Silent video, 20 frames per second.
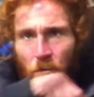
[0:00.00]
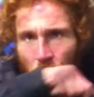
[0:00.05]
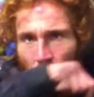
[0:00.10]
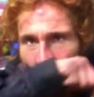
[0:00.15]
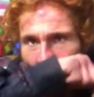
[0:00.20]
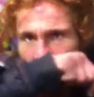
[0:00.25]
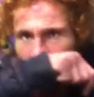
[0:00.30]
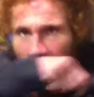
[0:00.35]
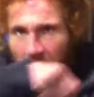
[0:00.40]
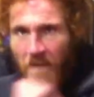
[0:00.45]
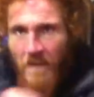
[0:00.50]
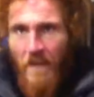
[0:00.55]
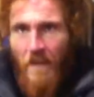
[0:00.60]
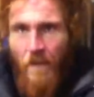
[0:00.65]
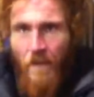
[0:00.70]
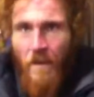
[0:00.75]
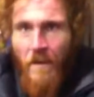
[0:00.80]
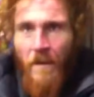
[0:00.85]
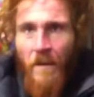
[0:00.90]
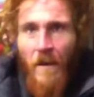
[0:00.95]
Yeah.
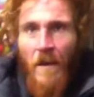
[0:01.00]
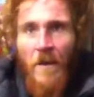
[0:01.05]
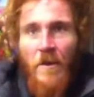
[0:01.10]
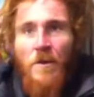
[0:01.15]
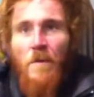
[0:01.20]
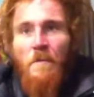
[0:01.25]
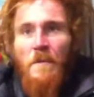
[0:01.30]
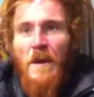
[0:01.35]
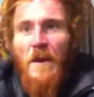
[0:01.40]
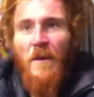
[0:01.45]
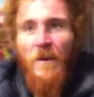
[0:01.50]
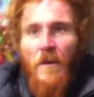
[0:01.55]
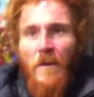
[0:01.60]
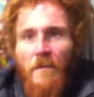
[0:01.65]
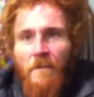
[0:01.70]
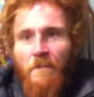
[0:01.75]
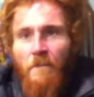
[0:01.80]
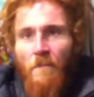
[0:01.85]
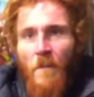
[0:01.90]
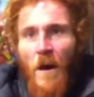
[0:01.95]
Socialistic good. You'd be a
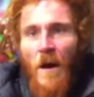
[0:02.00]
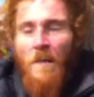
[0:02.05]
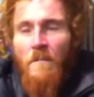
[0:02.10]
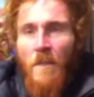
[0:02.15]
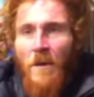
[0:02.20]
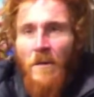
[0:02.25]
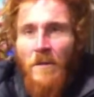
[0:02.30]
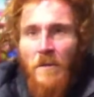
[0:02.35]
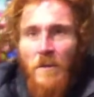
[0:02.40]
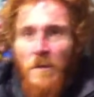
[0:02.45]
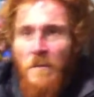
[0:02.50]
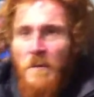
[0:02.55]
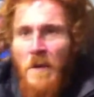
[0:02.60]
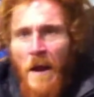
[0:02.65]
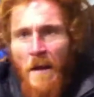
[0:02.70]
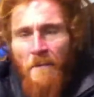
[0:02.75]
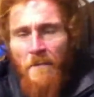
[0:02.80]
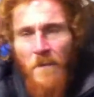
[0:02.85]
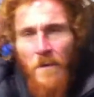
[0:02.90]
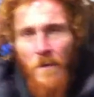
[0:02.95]
good mom.
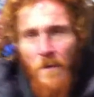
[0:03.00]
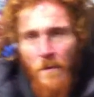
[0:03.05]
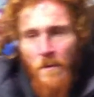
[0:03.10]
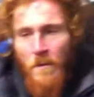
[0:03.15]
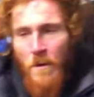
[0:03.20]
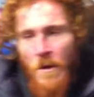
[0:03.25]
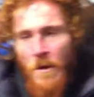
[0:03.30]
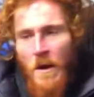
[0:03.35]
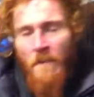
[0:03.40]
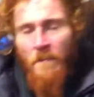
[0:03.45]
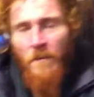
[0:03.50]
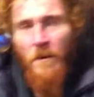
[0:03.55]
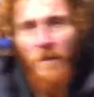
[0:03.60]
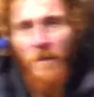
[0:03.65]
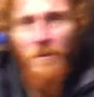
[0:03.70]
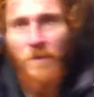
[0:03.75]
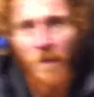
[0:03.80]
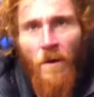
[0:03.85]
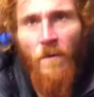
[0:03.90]
You'd have a good